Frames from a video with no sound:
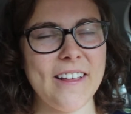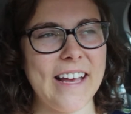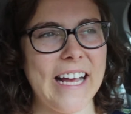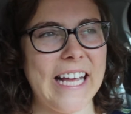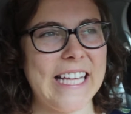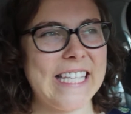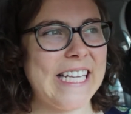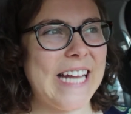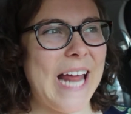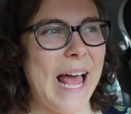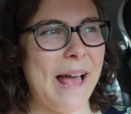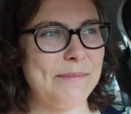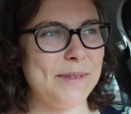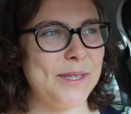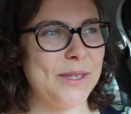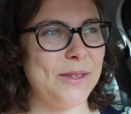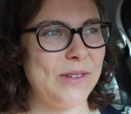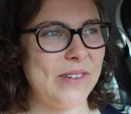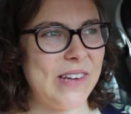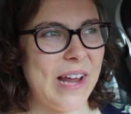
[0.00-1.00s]
Like, it's an
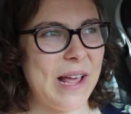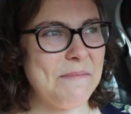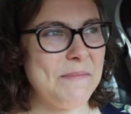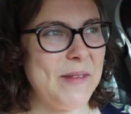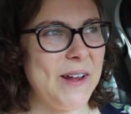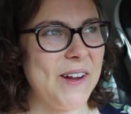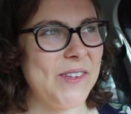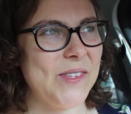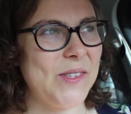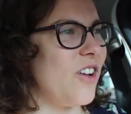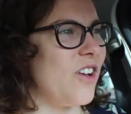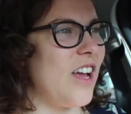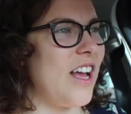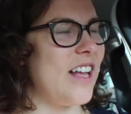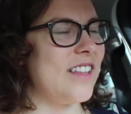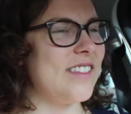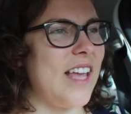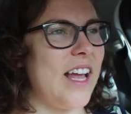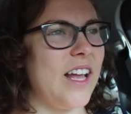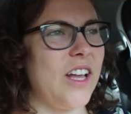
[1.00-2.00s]
absolute nightmare.
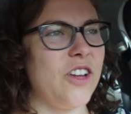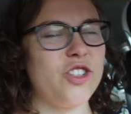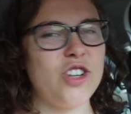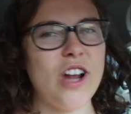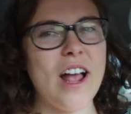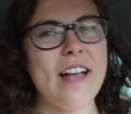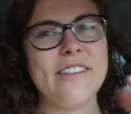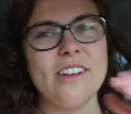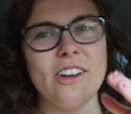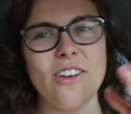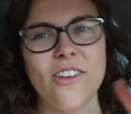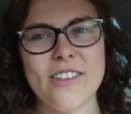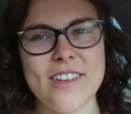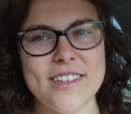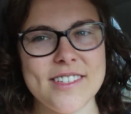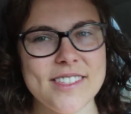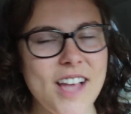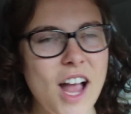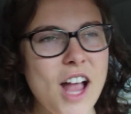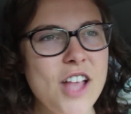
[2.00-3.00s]
It's like you're driving on all
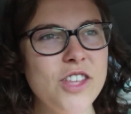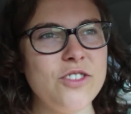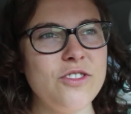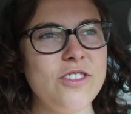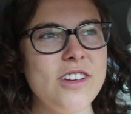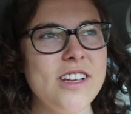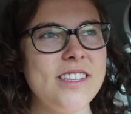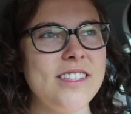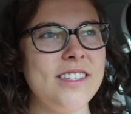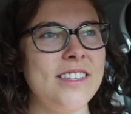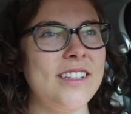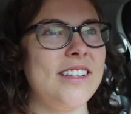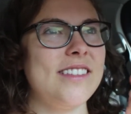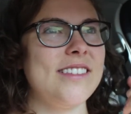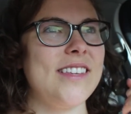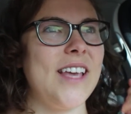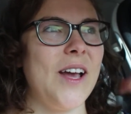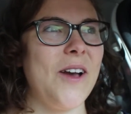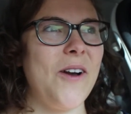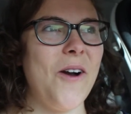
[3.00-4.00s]
these side streets and
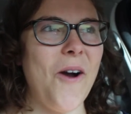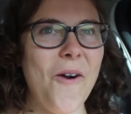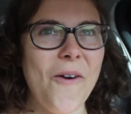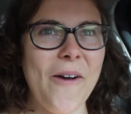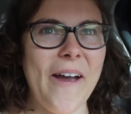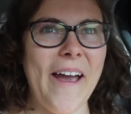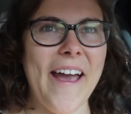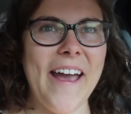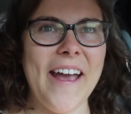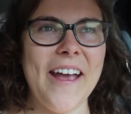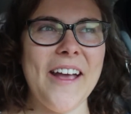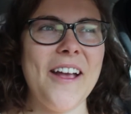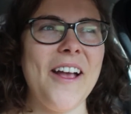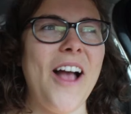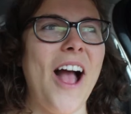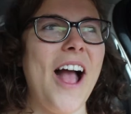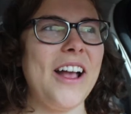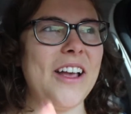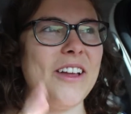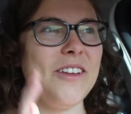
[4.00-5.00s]
it's like, okay,
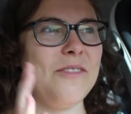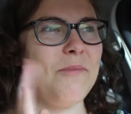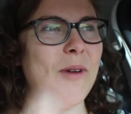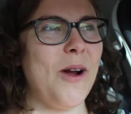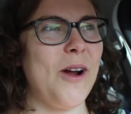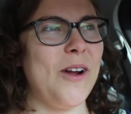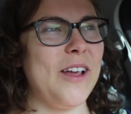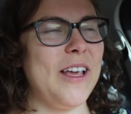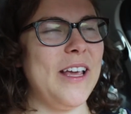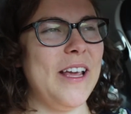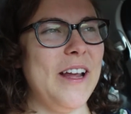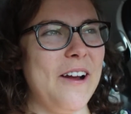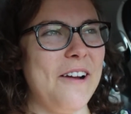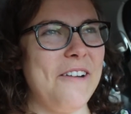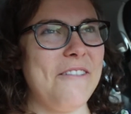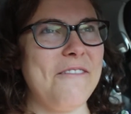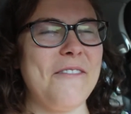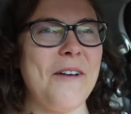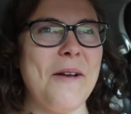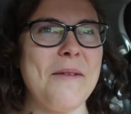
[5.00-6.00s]
I can park
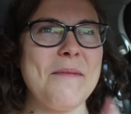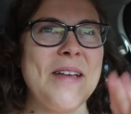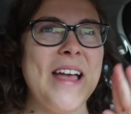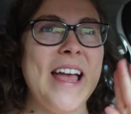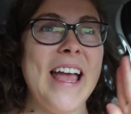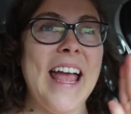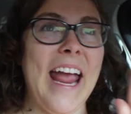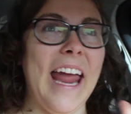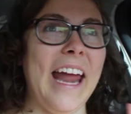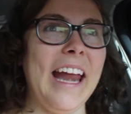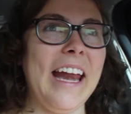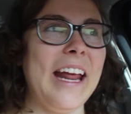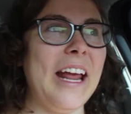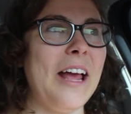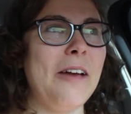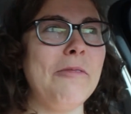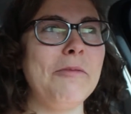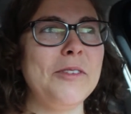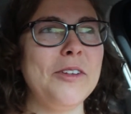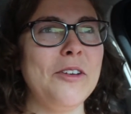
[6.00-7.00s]
here from 8
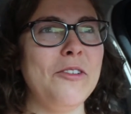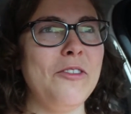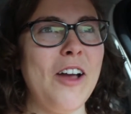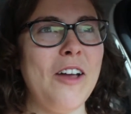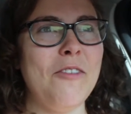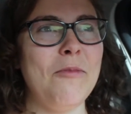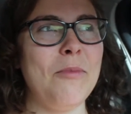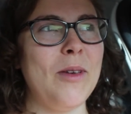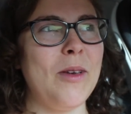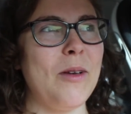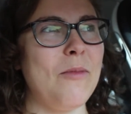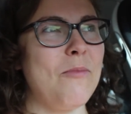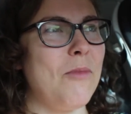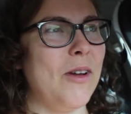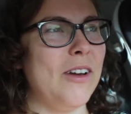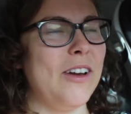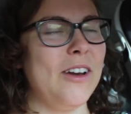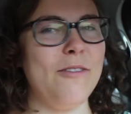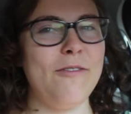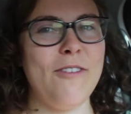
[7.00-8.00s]
a.m. to 5 p.m.
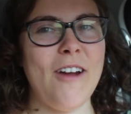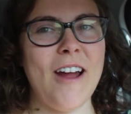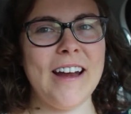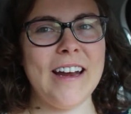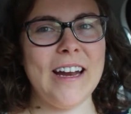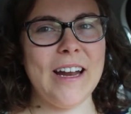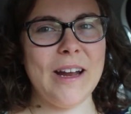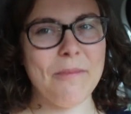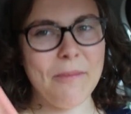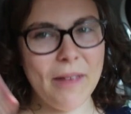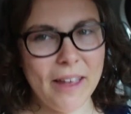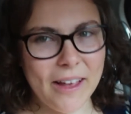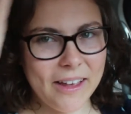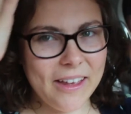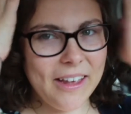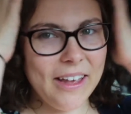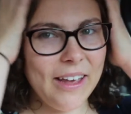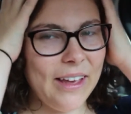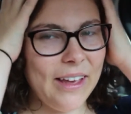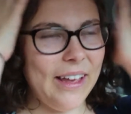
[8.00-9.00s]
Monday to Friday. I'm like,
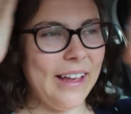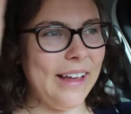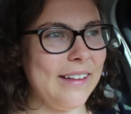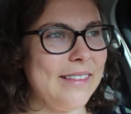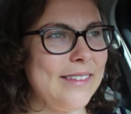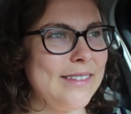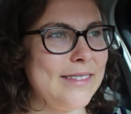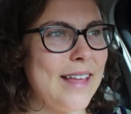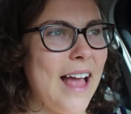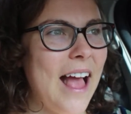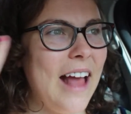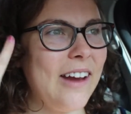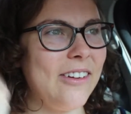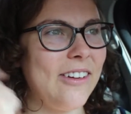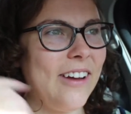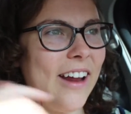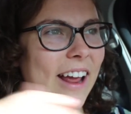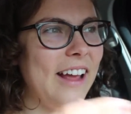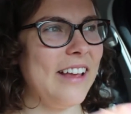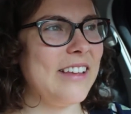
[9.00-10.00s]
it's
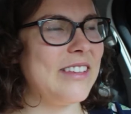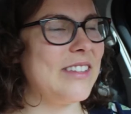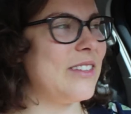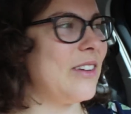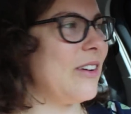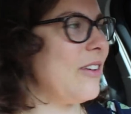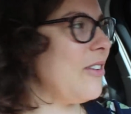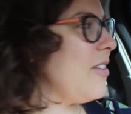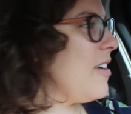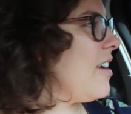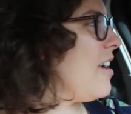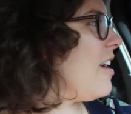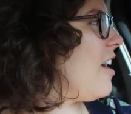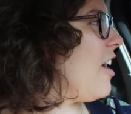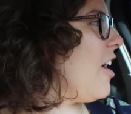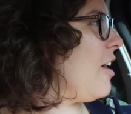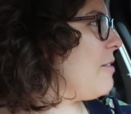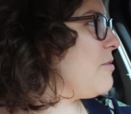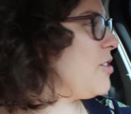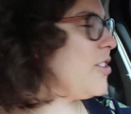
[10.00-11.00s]
Saturday. So
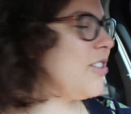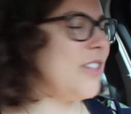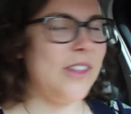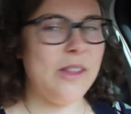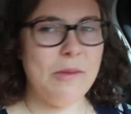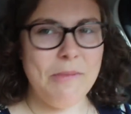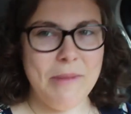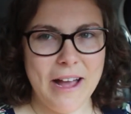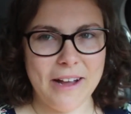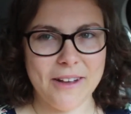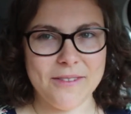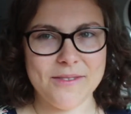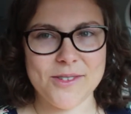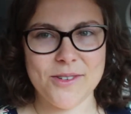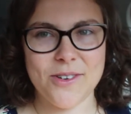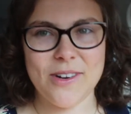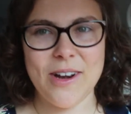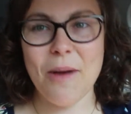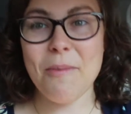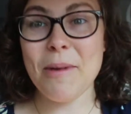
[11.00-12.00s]
I'm just at the back of
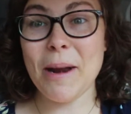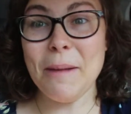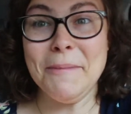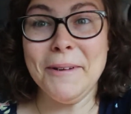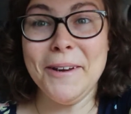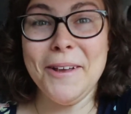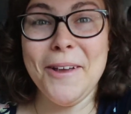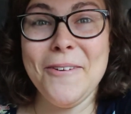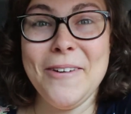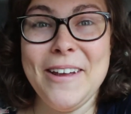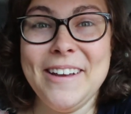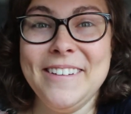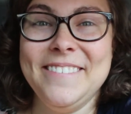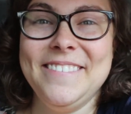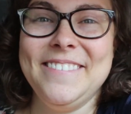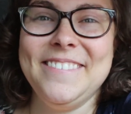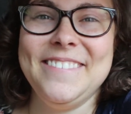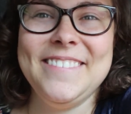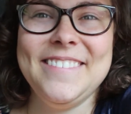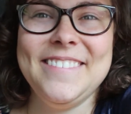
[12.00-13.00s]
store now, but I'm gonna go in.